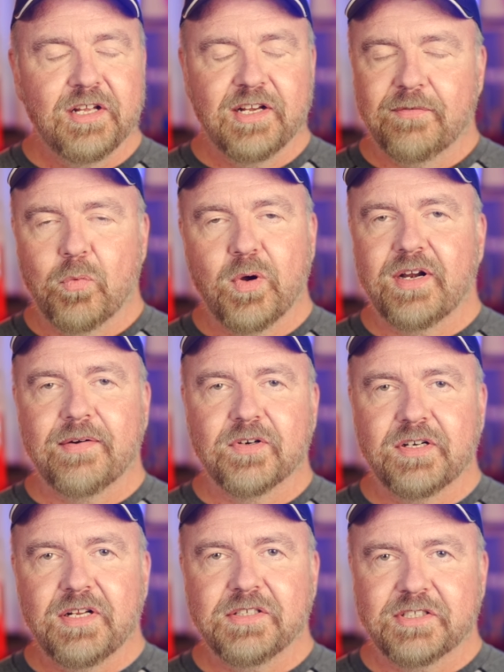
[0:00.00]
of whatever
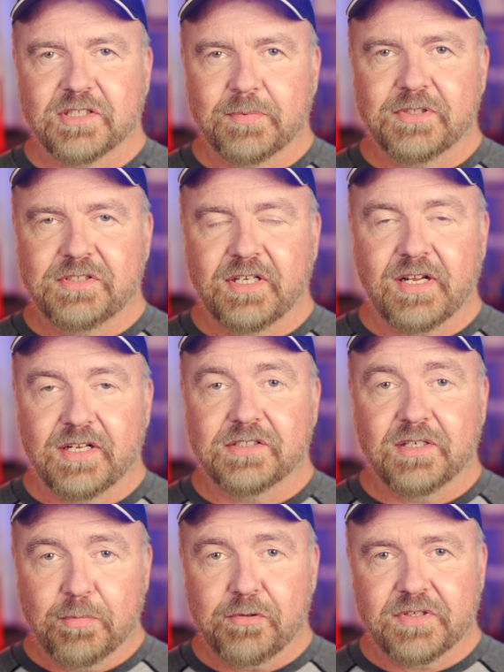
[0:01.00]
disk has been set as
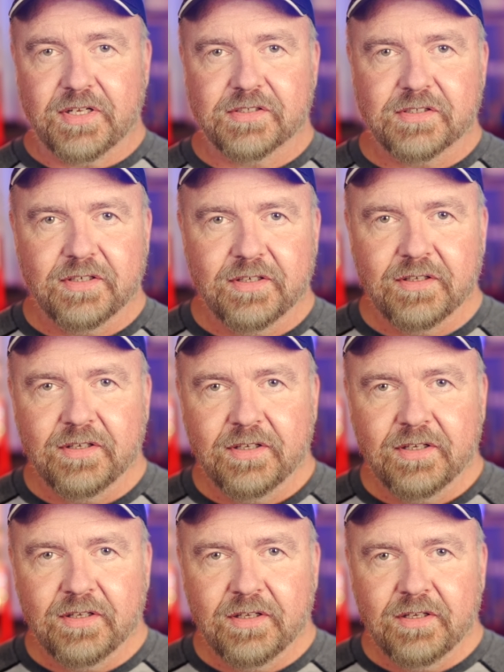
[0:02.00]
the boot disk.
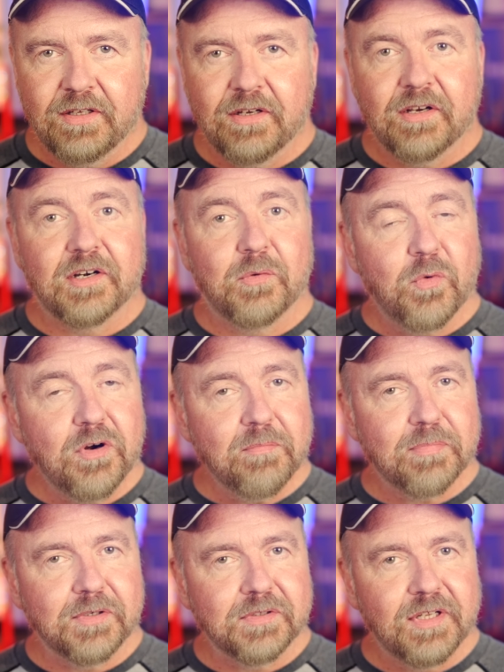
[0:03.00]
On a warm
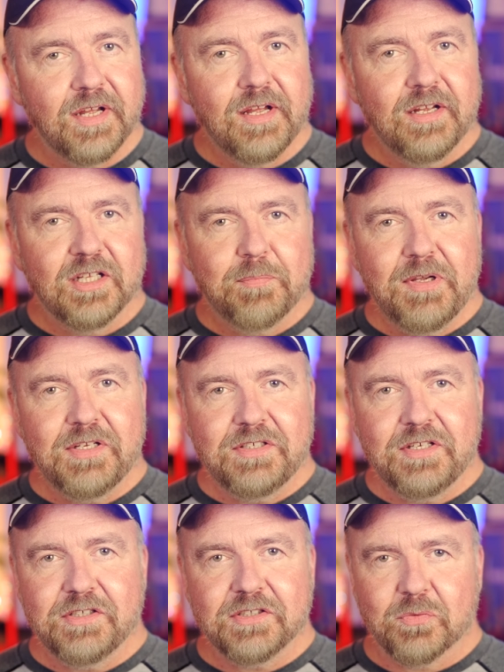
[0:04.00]
boot, the
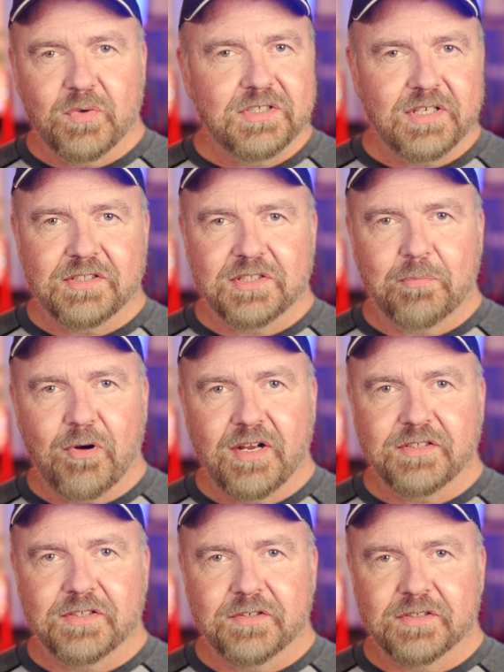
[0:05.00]
PC just resets the
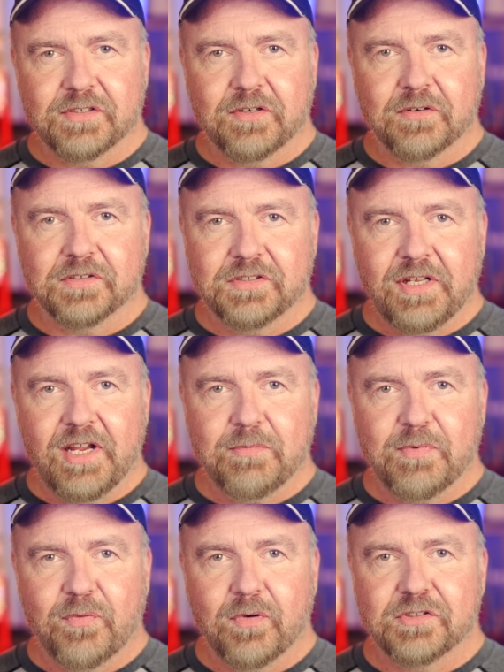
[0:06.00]
processor's internal state
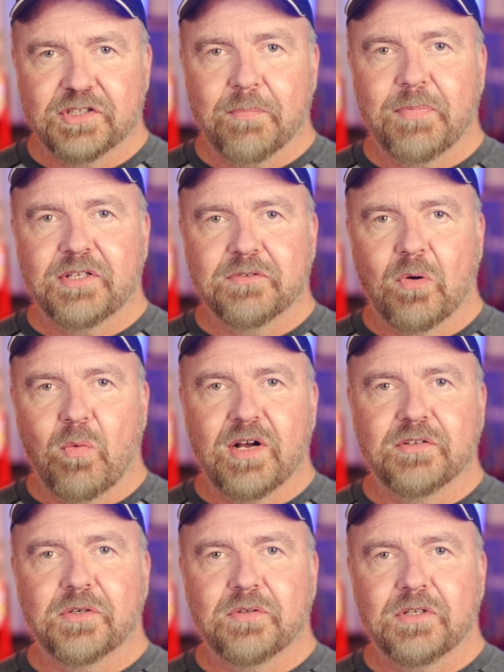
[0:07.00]
before jumping to a
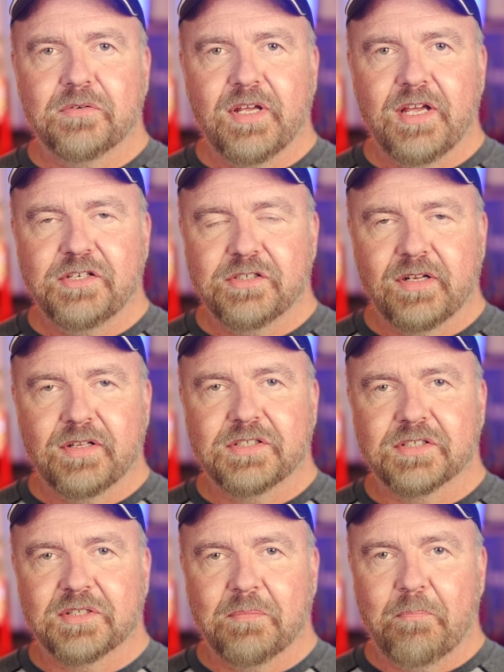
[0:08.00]
well-known location in the
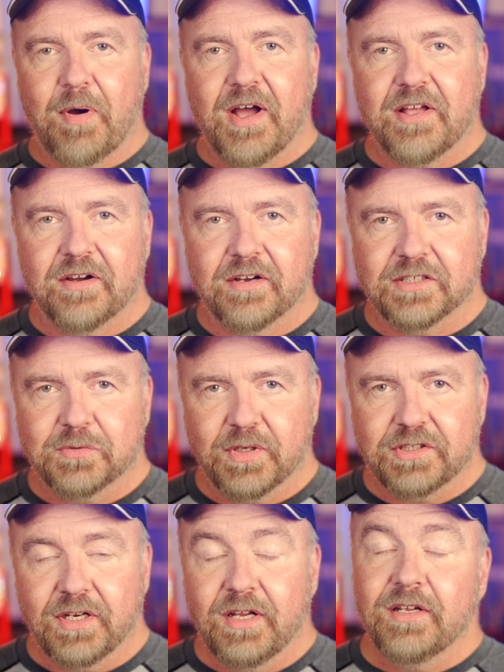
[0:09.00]
system BIOS,
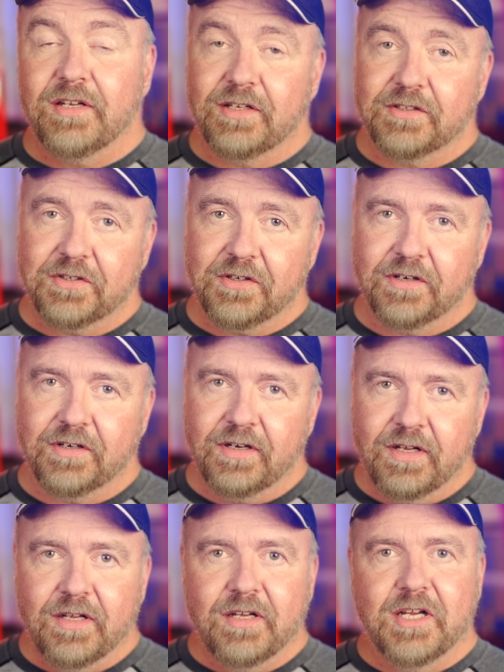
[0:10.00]
which, in turn,
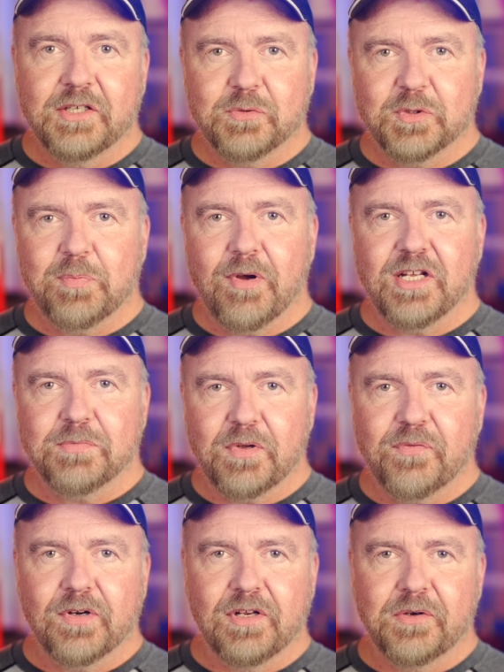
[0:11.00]
is responsible
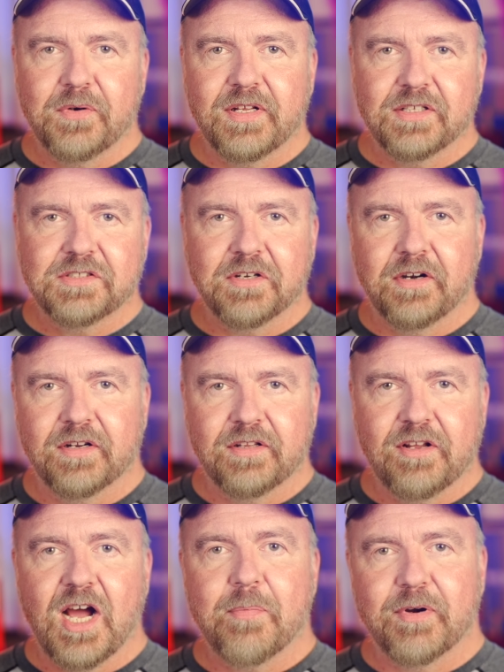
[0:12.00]
for loading and starting
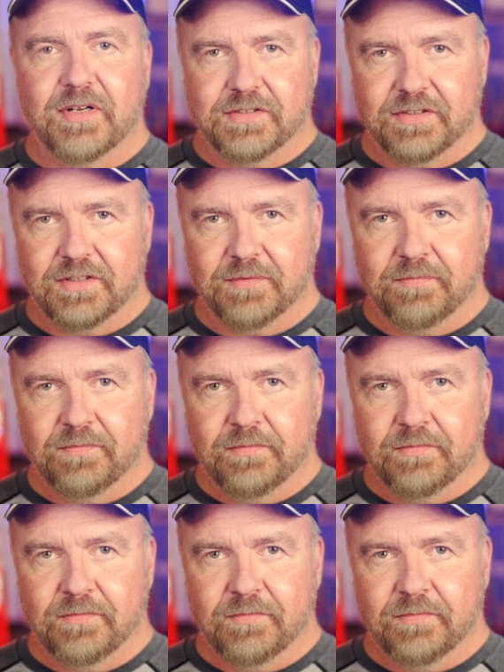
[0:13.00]
the operating system.